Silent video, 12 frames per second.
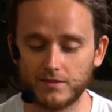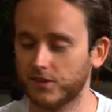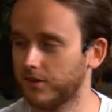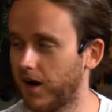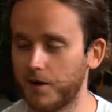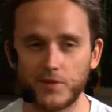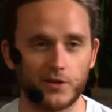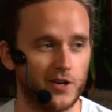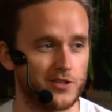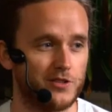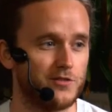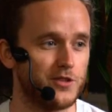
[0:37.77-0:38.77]
I'm the
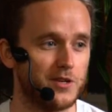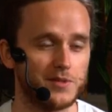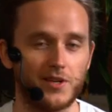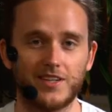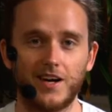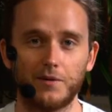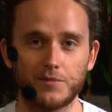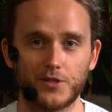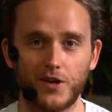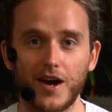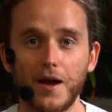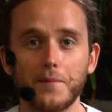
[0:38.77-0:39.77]
crusher of dreams right now, I'm
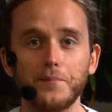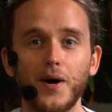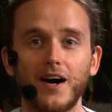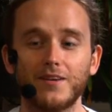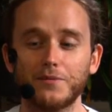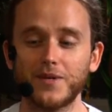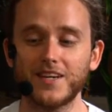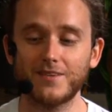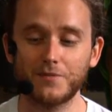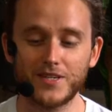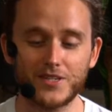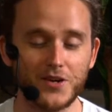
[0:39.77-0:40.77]
sorry. But
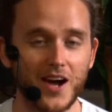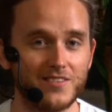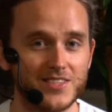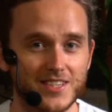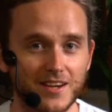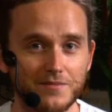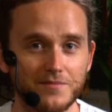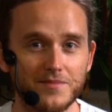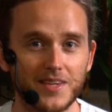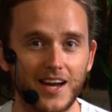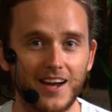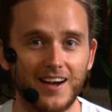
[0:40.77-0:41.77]
we do have
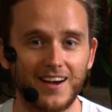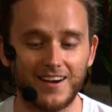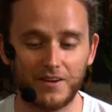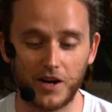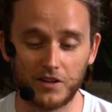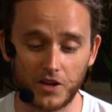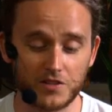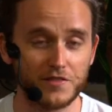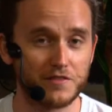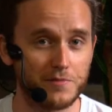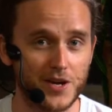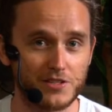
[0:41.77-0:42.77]
a lot of
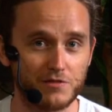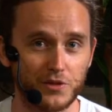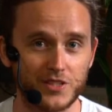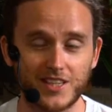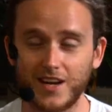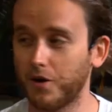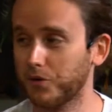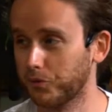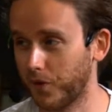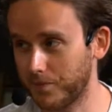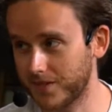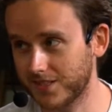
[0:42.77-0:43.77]
information for you today on
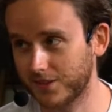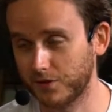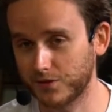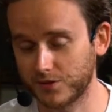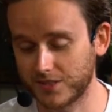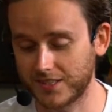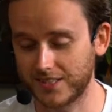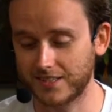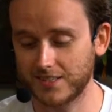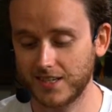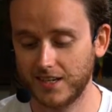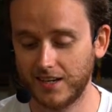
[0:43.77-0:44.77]
weapons and those sorts of
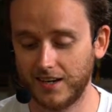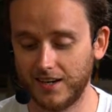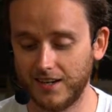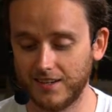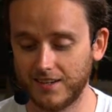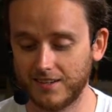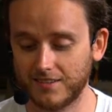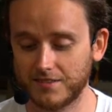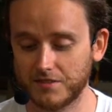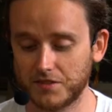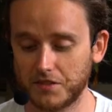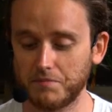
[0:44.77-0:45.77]
things.
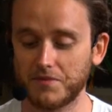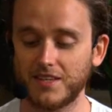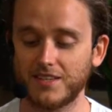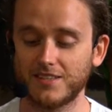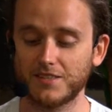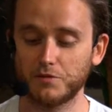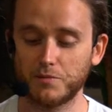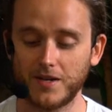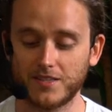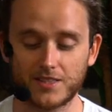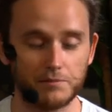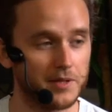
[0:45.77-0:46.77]
Some things that will
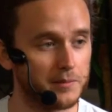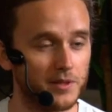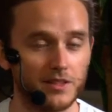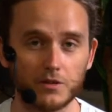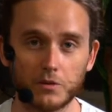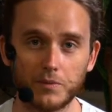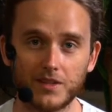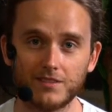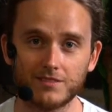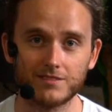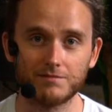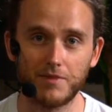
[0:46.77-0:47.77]
make some people a little bit
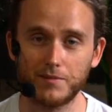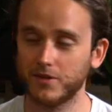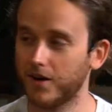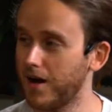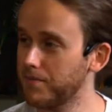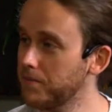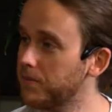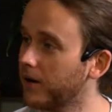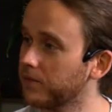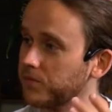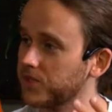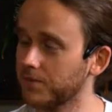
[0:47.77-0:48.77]
maybe not happy,
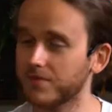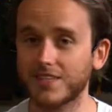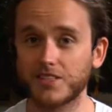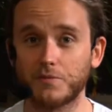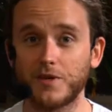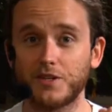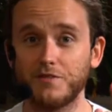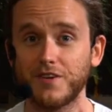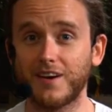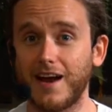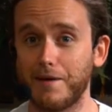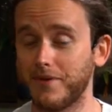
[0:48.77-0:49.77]
but some things that will make you
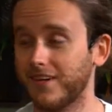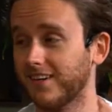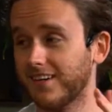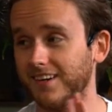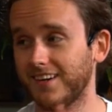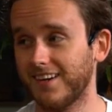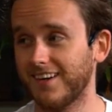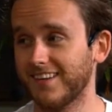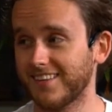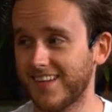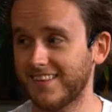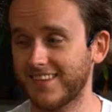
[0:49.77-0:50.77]
very happy.
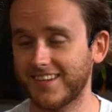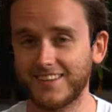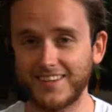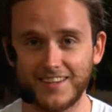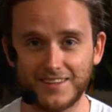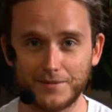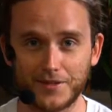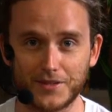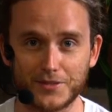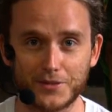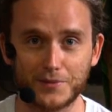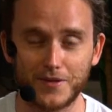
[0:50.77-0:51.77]
That thing at the end that we're going
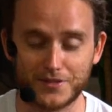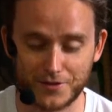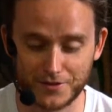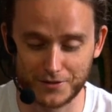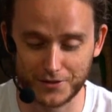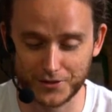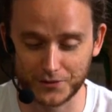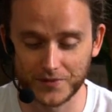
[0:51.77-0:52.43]
to talk about is very, very cool.